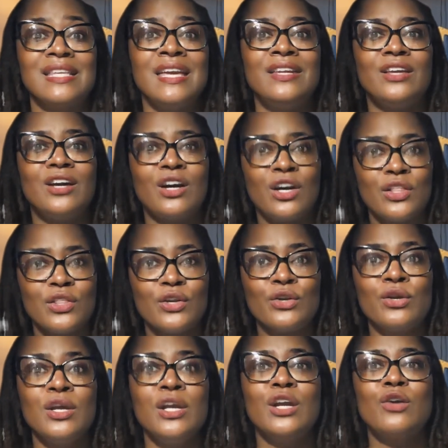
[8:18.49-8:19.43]
and
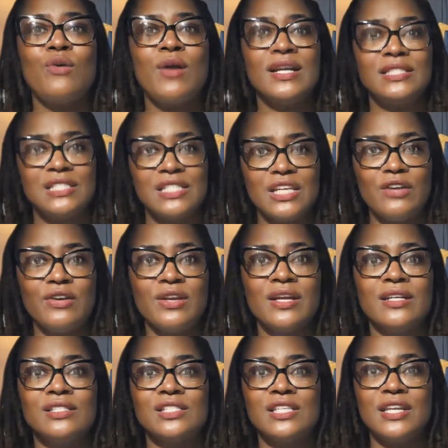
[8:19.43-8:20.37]
other
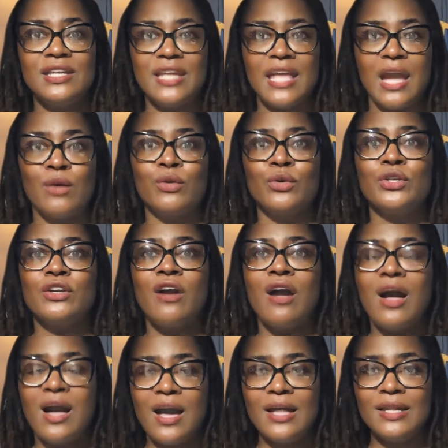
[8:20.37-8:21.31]
criteria to narrow your
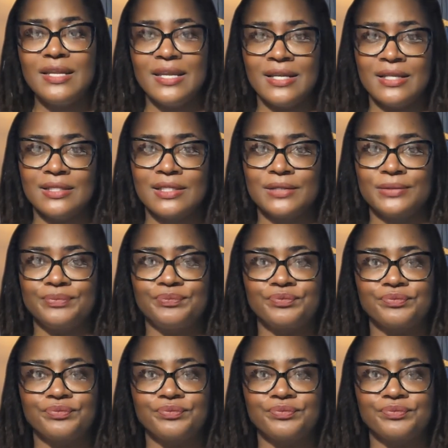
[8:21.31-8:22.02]
audience.